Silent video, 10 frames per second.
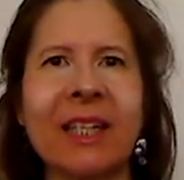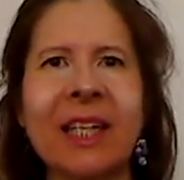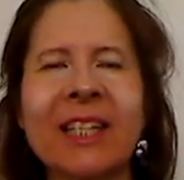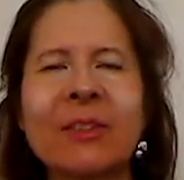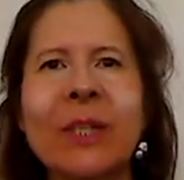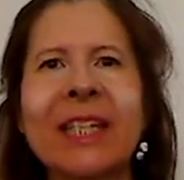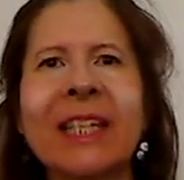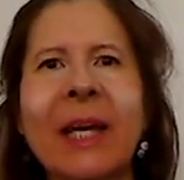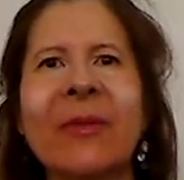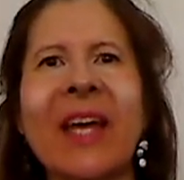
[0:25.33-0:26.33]
unless we can
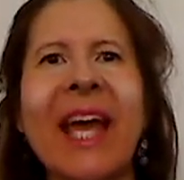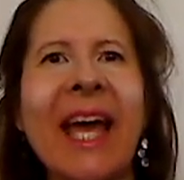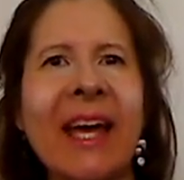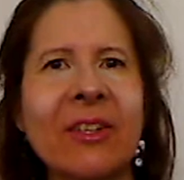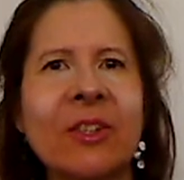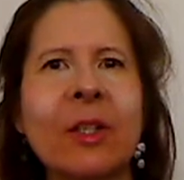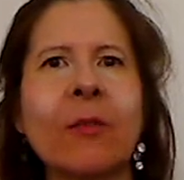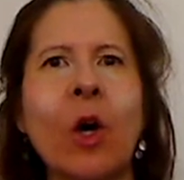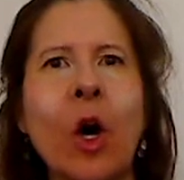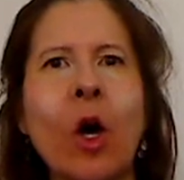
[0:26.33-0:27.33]
get the heads
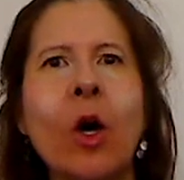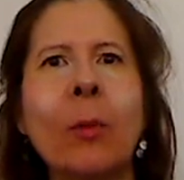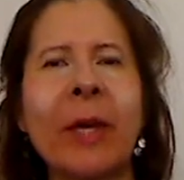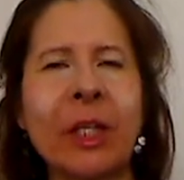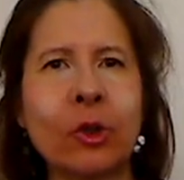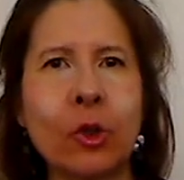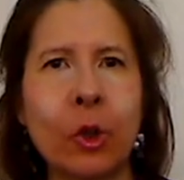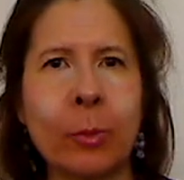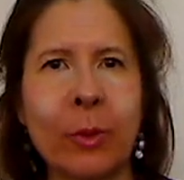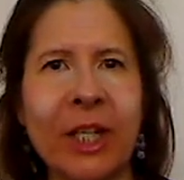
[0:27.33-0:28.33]
of all major
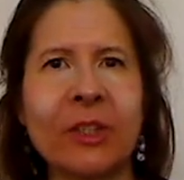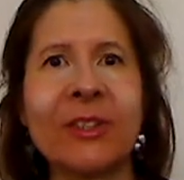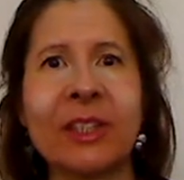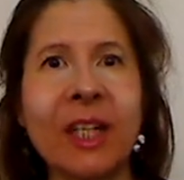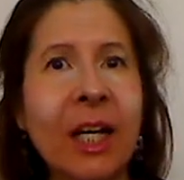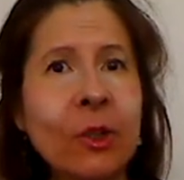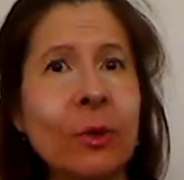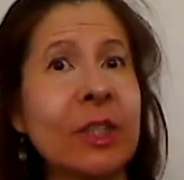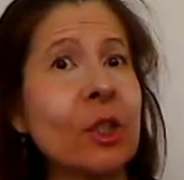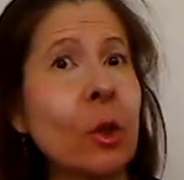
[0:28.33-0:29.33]
corporations and
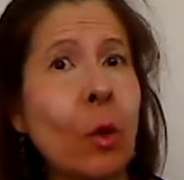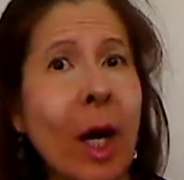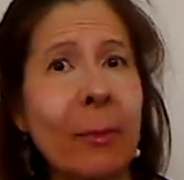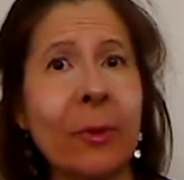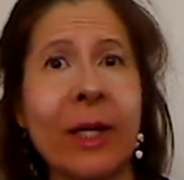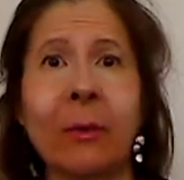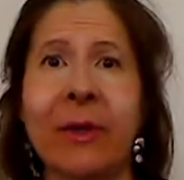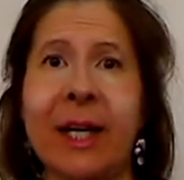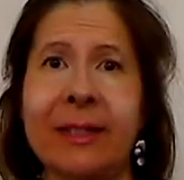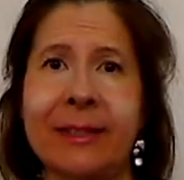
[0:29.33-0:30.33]
countries to cooperate
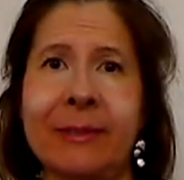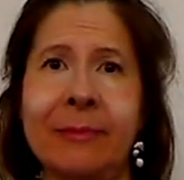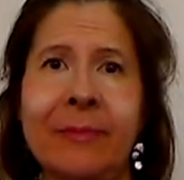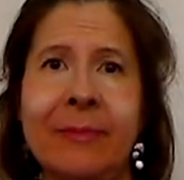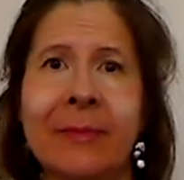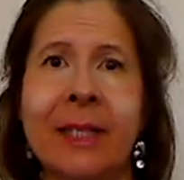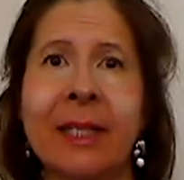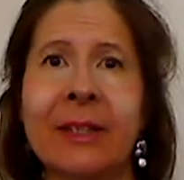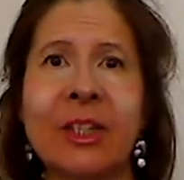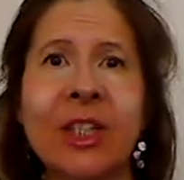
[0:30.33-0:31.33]
with us.
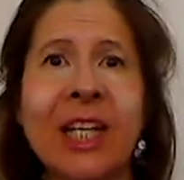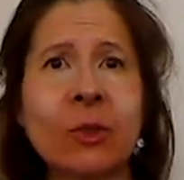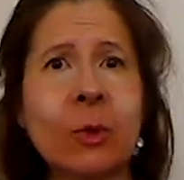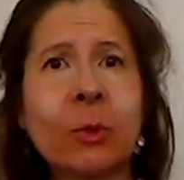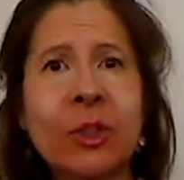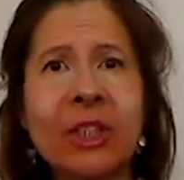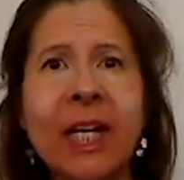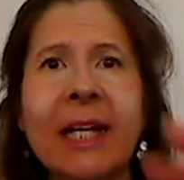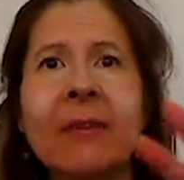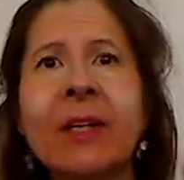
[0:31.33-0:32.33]
The Jesuits will just
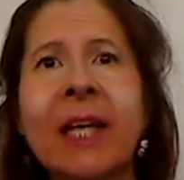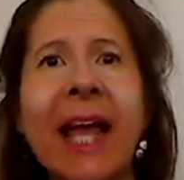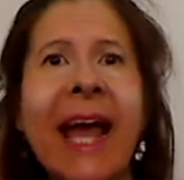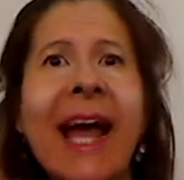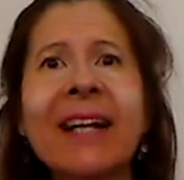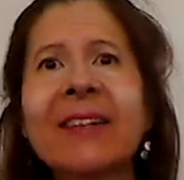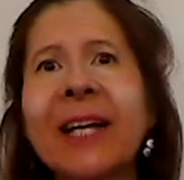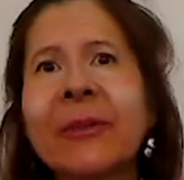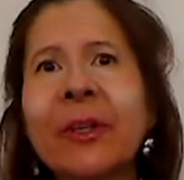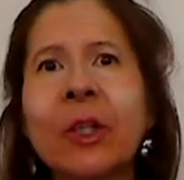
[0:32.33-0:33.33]
kind of act
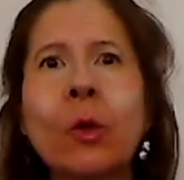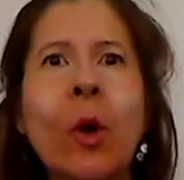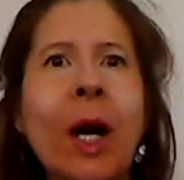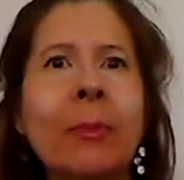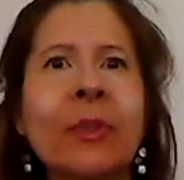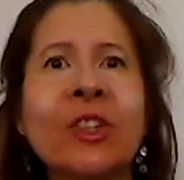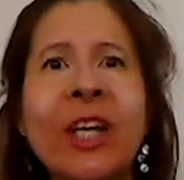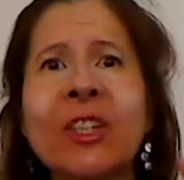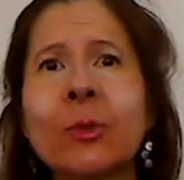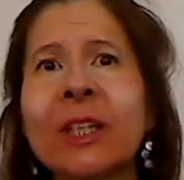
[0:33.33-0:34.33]
like they're the
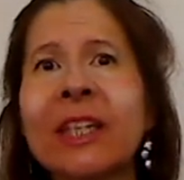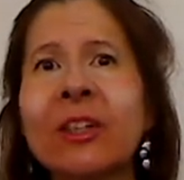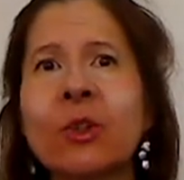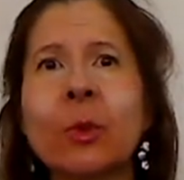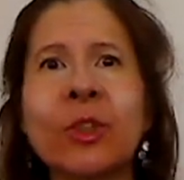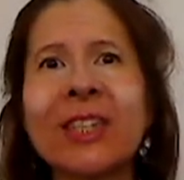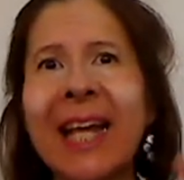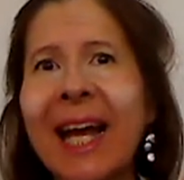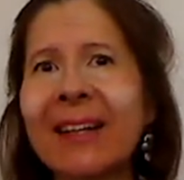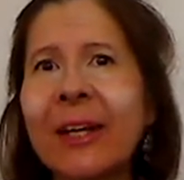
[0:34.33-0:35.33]
Jesuit leaders will just
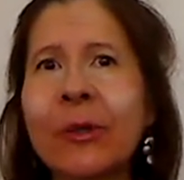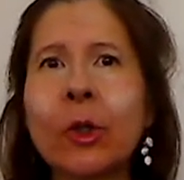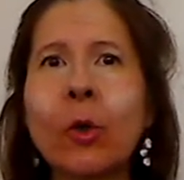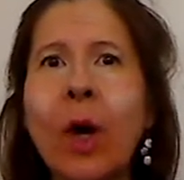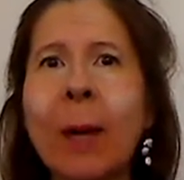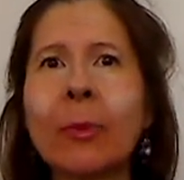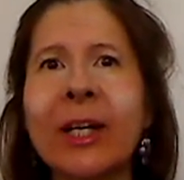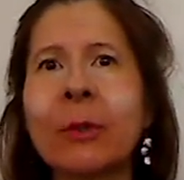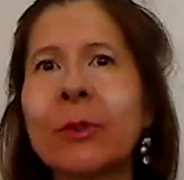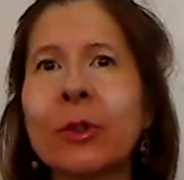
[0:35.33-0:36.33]
act like they're
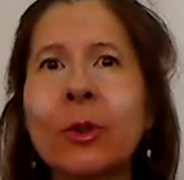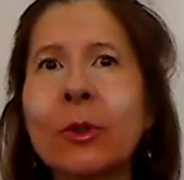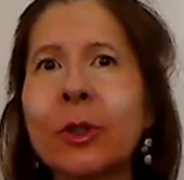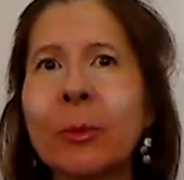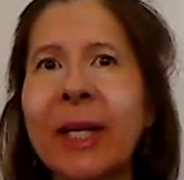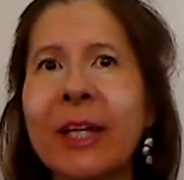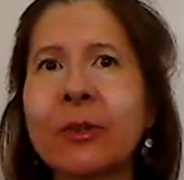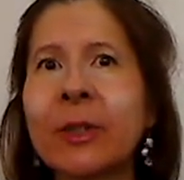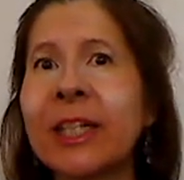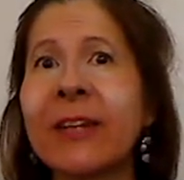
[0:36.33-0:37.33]
cooperating with the nuclear ban
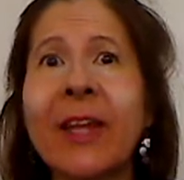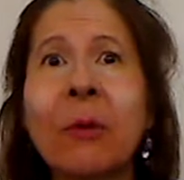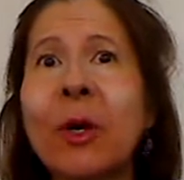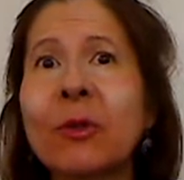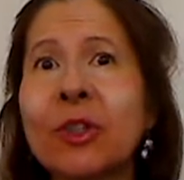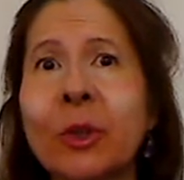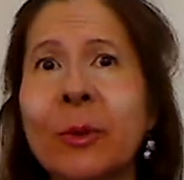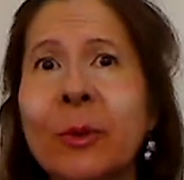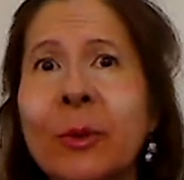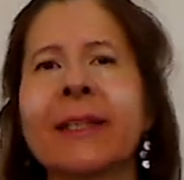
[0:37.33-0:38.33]
treaty, and they won't do
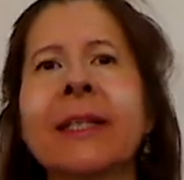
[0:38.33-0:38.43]
it.